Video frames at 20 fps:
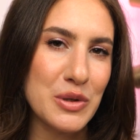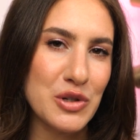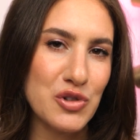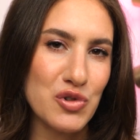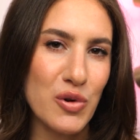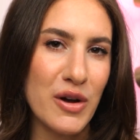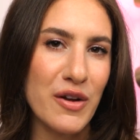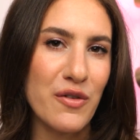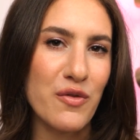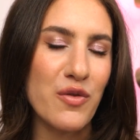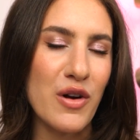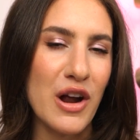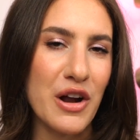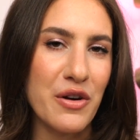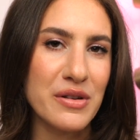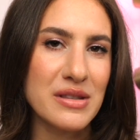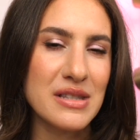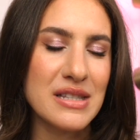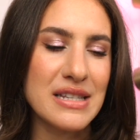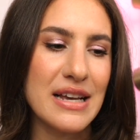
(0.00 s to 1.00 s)
enjoy
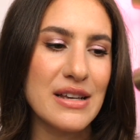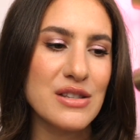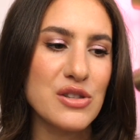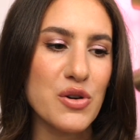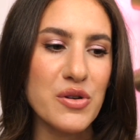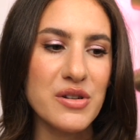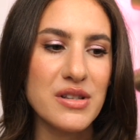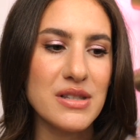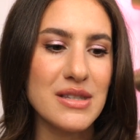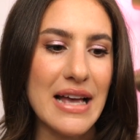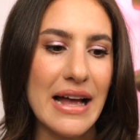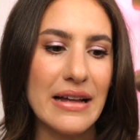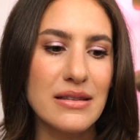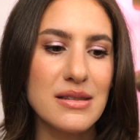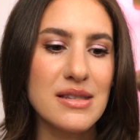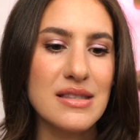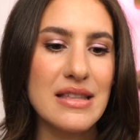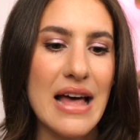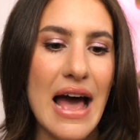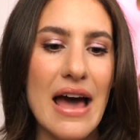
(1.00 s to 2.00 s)
fragrances or
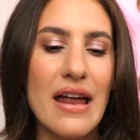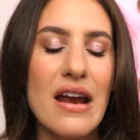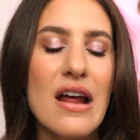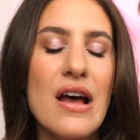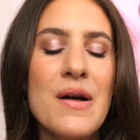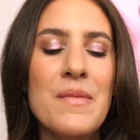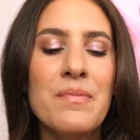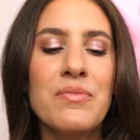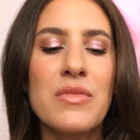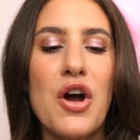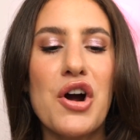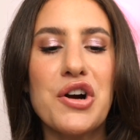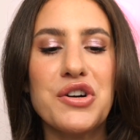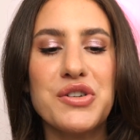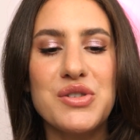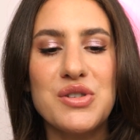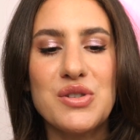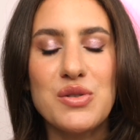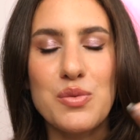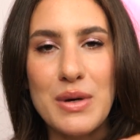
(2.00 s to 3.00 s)
scents that are
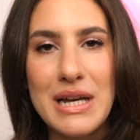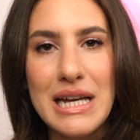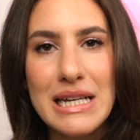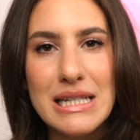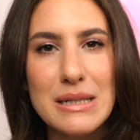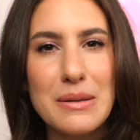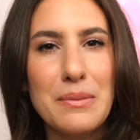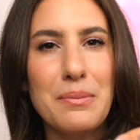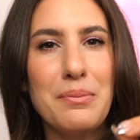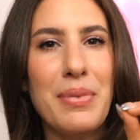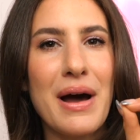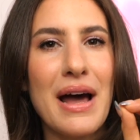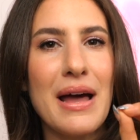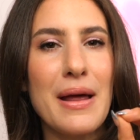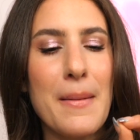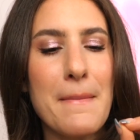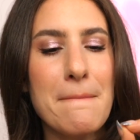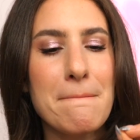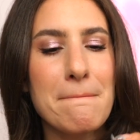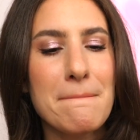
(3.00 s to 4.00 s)
sweet,
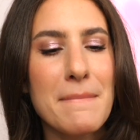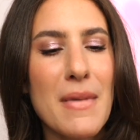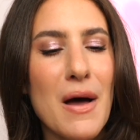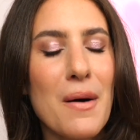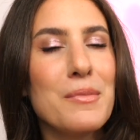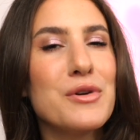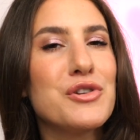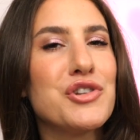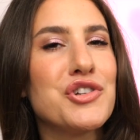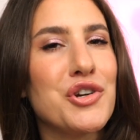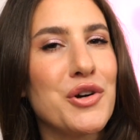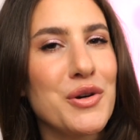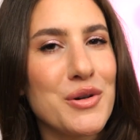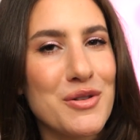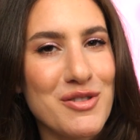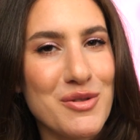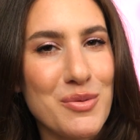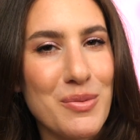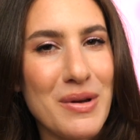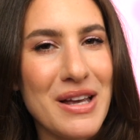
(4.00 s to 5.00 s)
but a mature
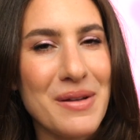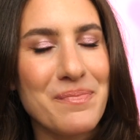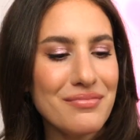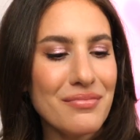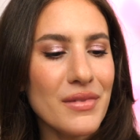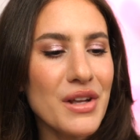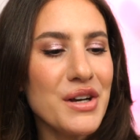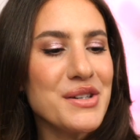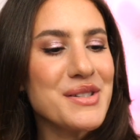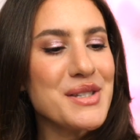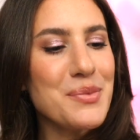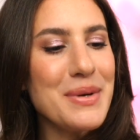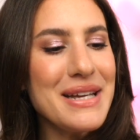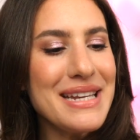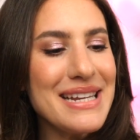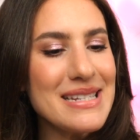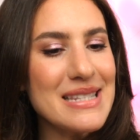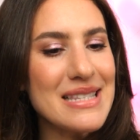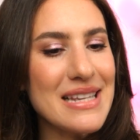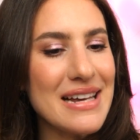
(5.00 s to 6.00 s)
sweet. A
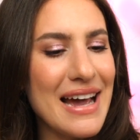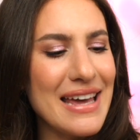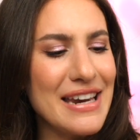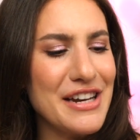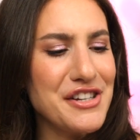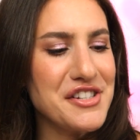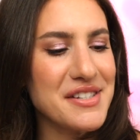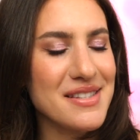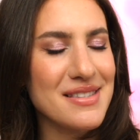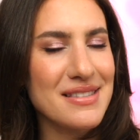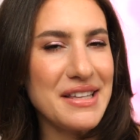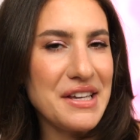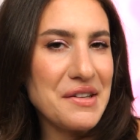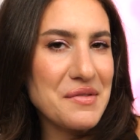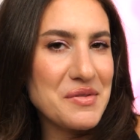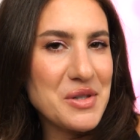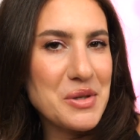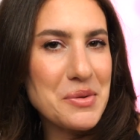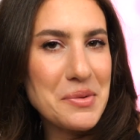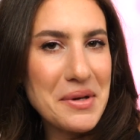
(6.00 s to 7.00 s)
sweetness that kind of just
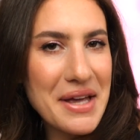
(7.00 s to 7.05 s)
leaves you